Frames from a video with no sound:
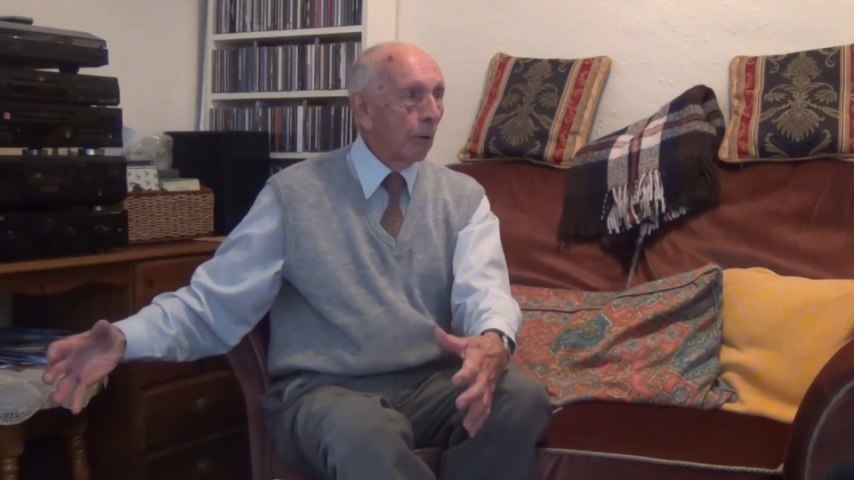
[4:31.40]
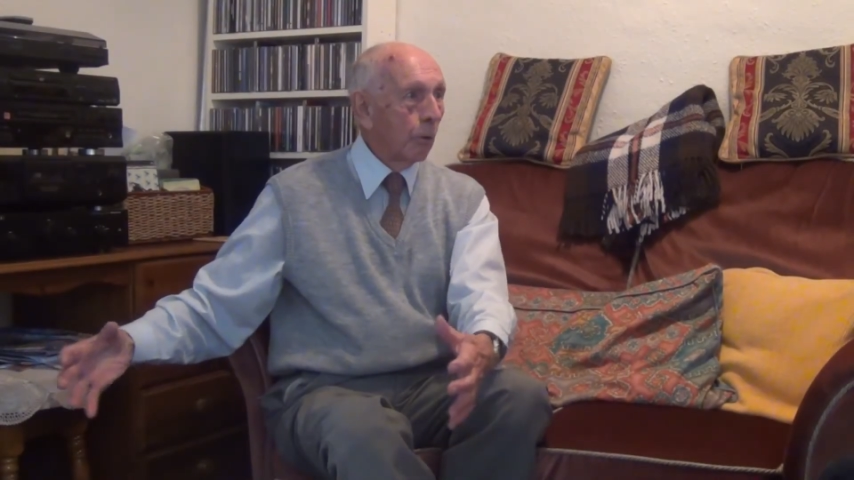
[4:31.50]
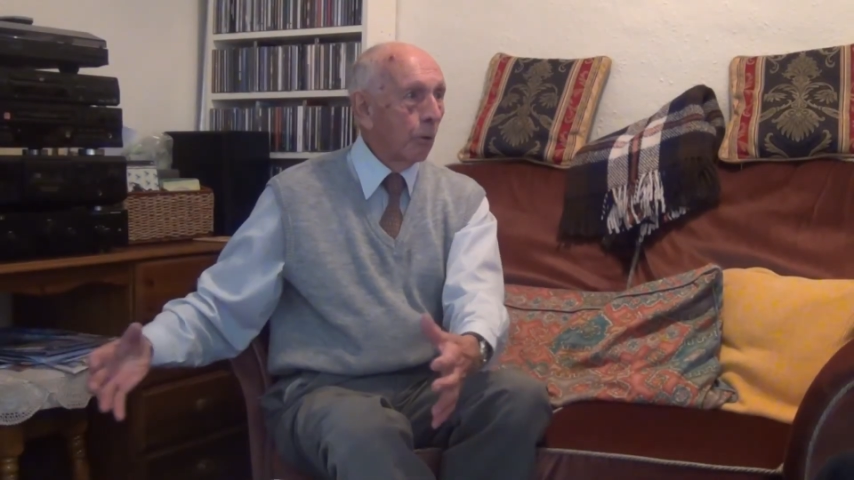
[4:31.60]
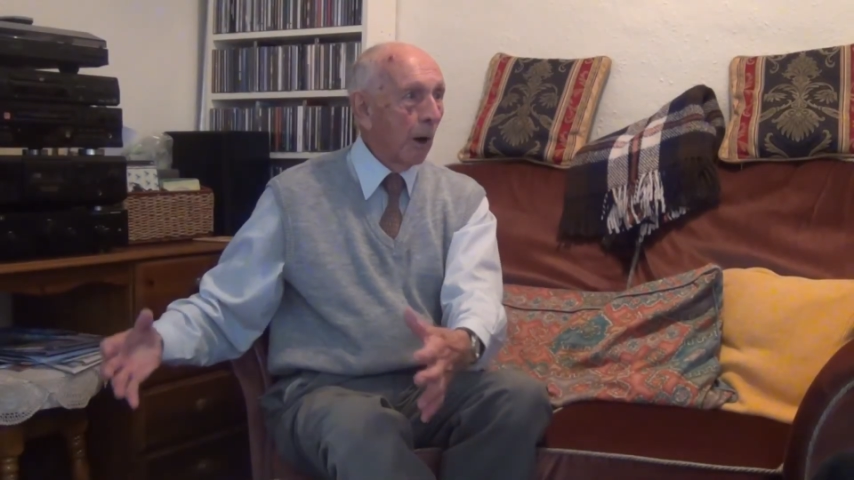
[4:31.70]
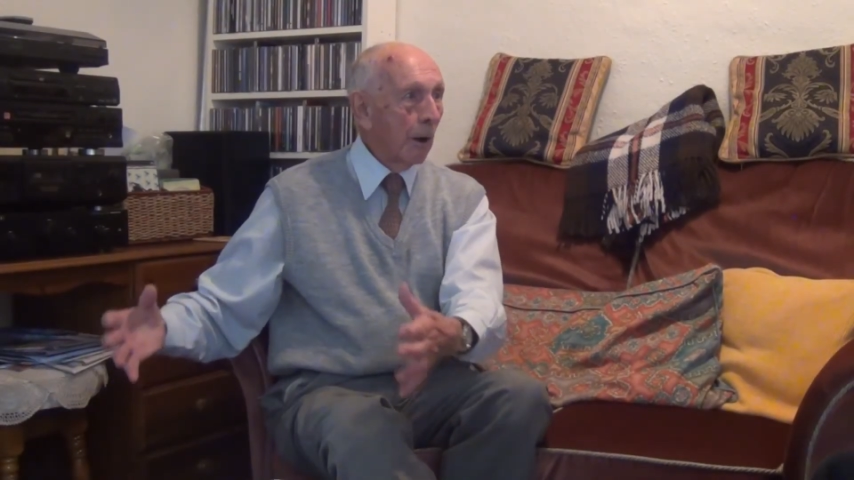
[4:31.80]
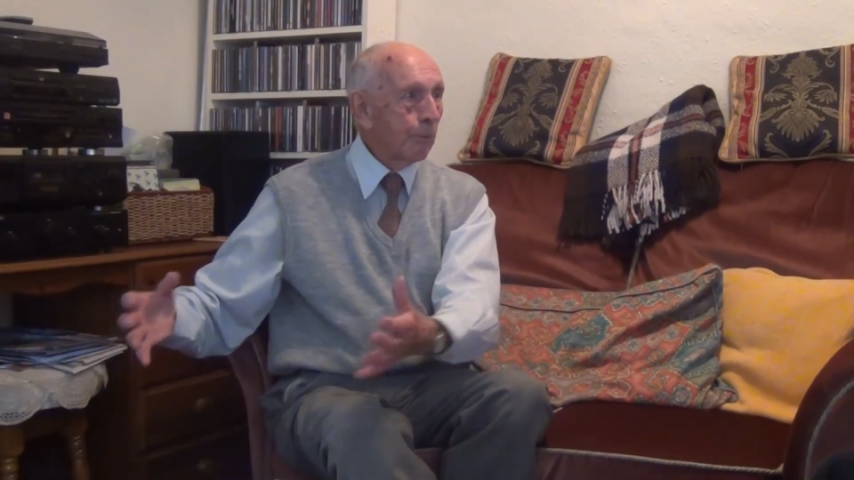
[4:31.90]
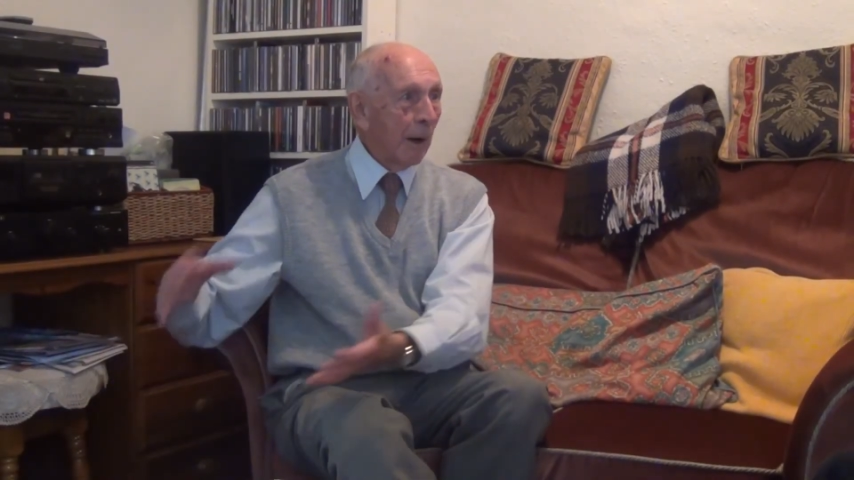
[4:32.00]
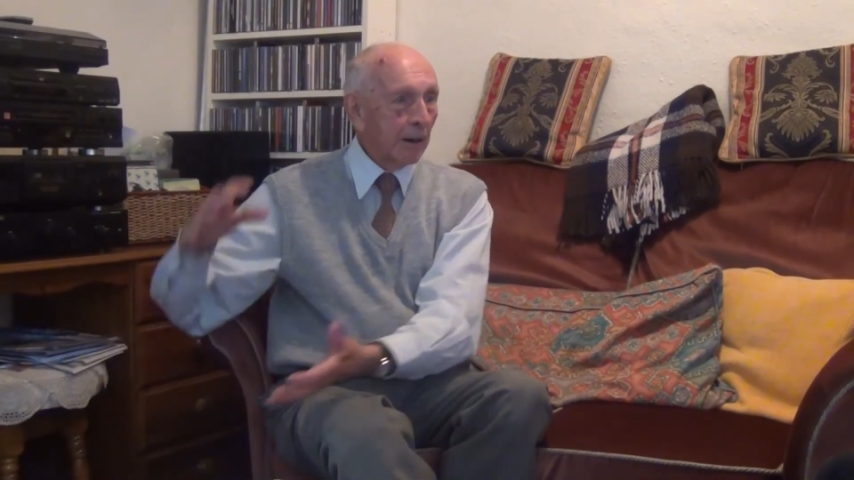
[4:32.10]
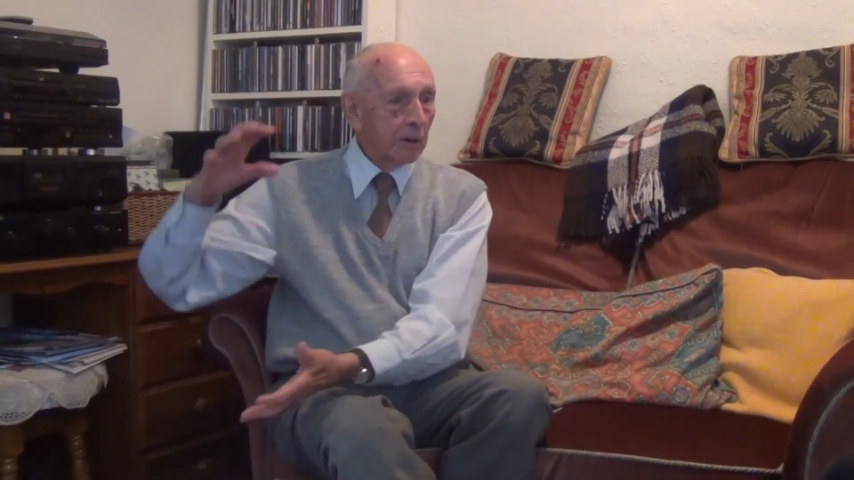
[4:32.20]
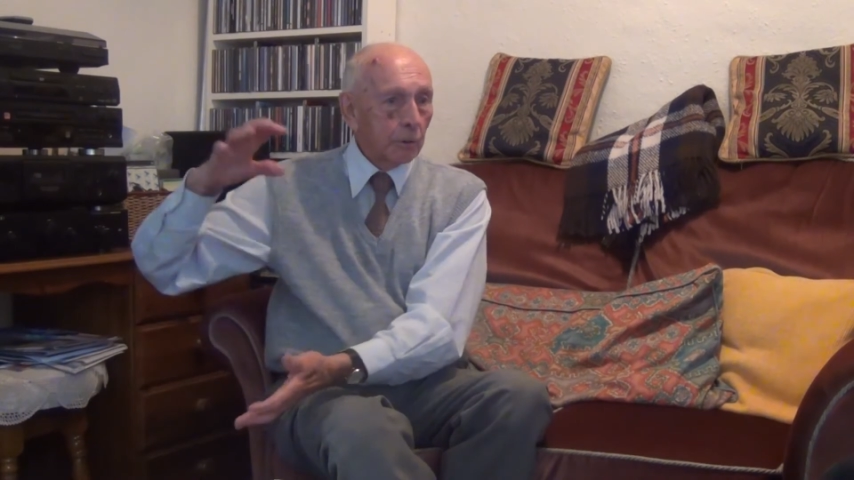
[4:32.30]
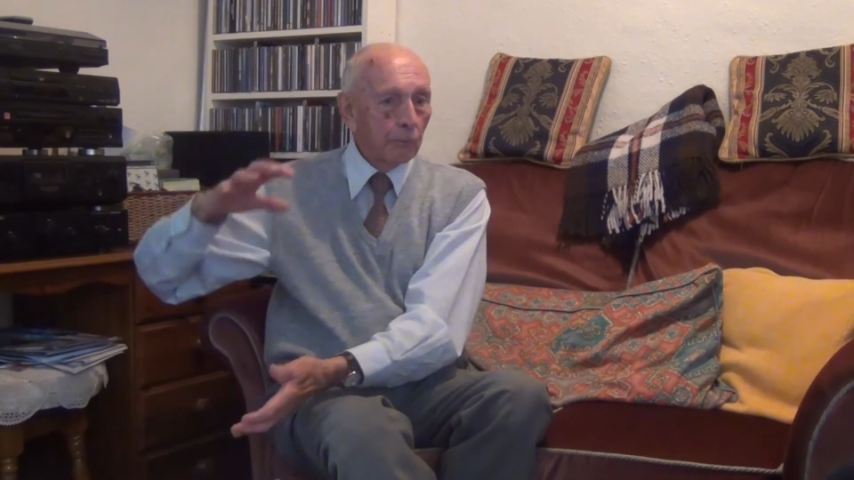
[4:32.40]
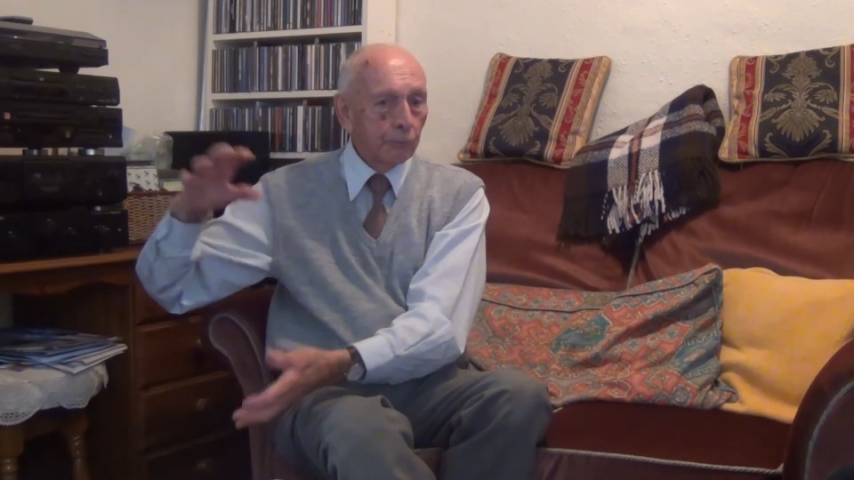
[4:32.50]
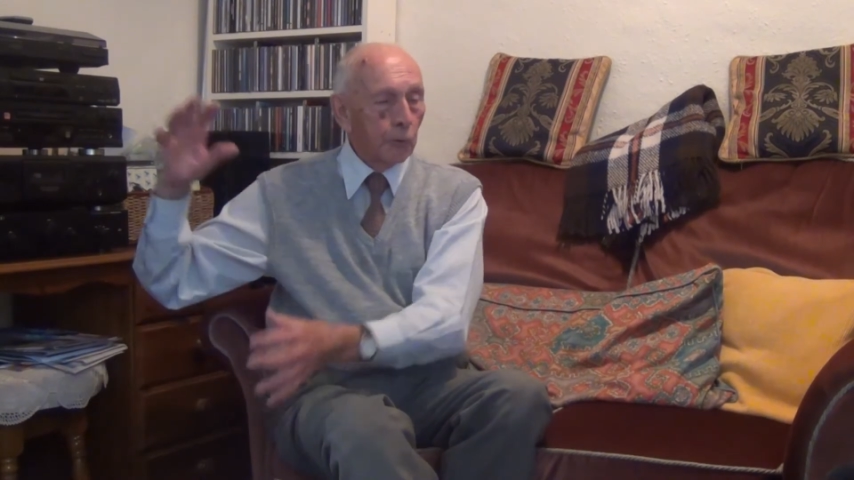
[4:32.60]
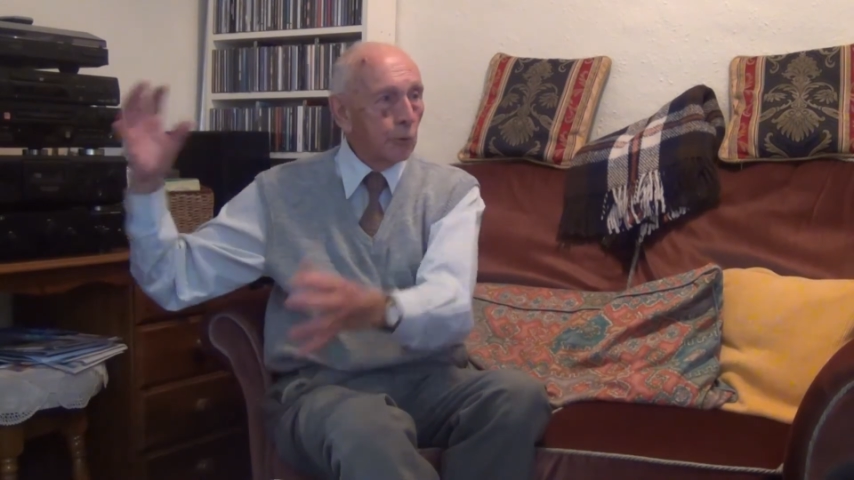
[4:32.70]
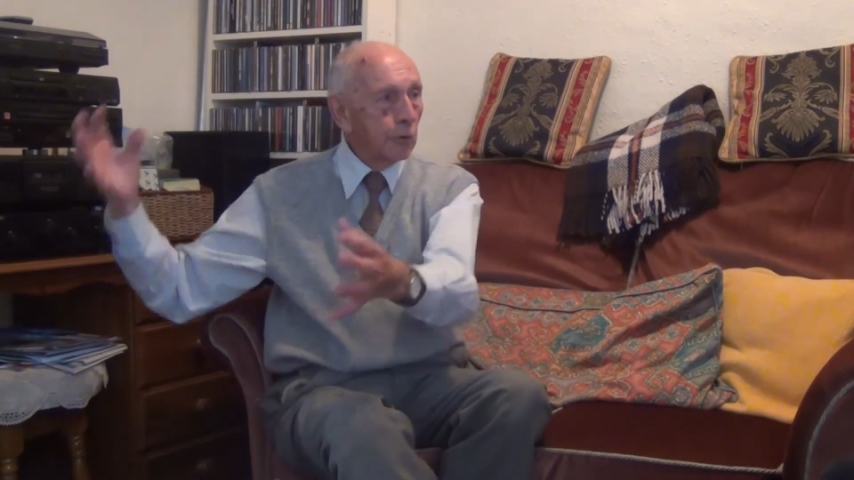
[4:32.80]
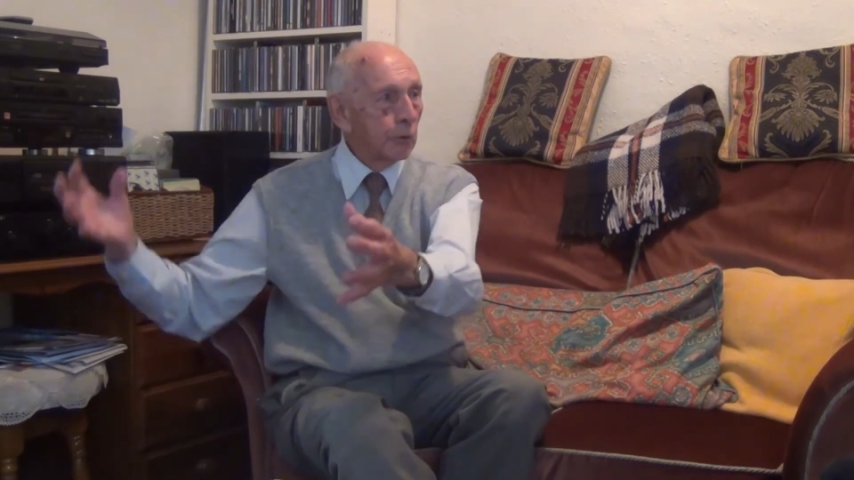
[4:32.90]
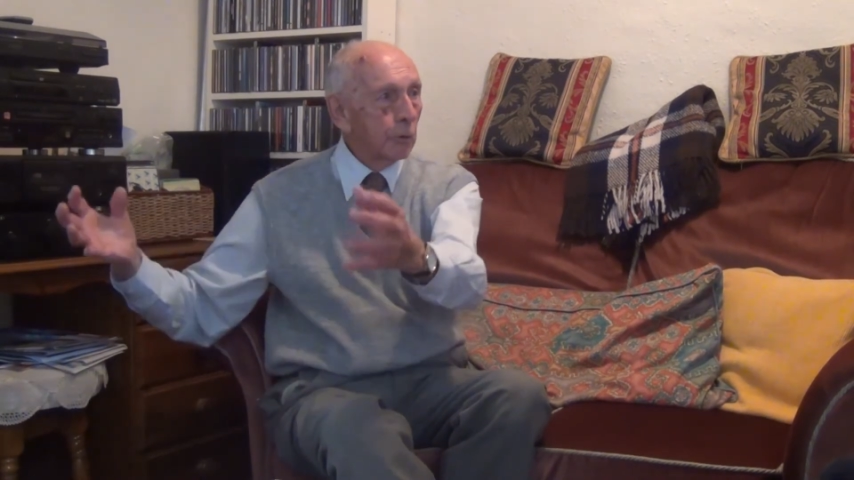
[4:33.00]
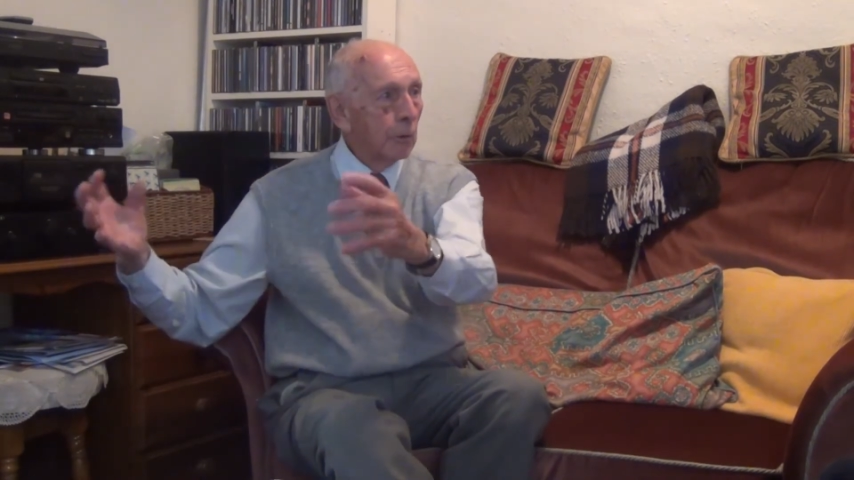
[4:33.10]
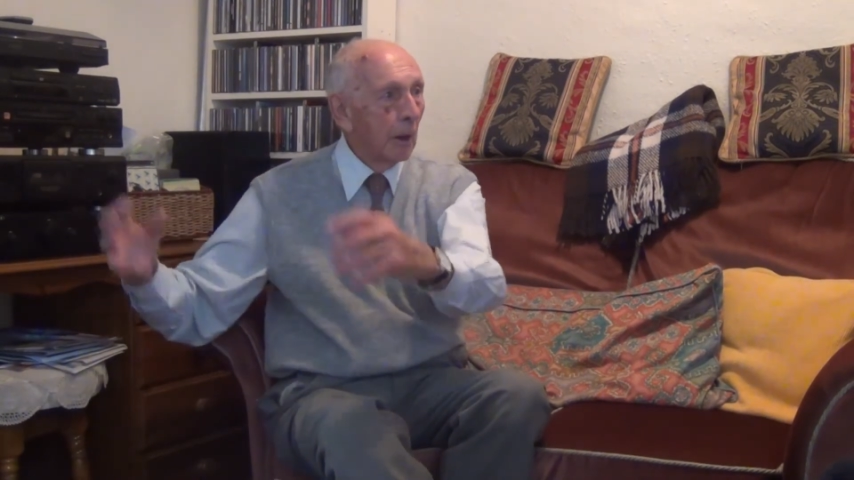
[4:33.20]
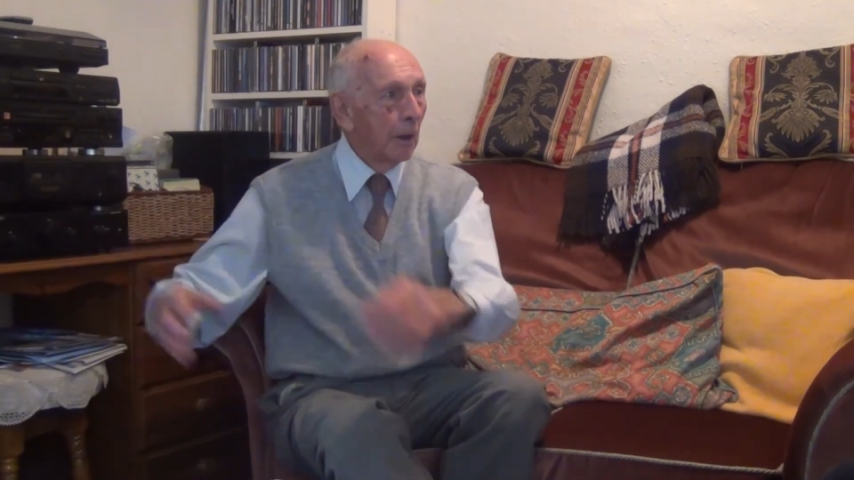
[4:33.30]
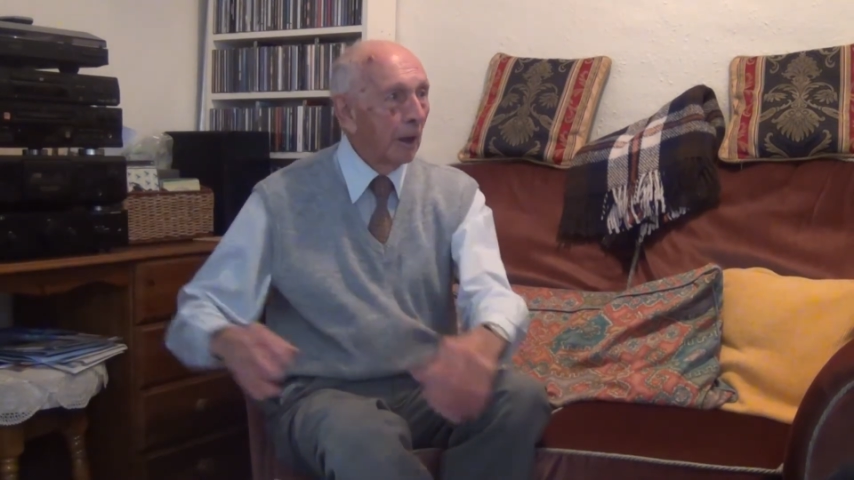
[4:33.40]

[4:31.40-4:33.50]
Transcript: "Oh, I packets of food and all."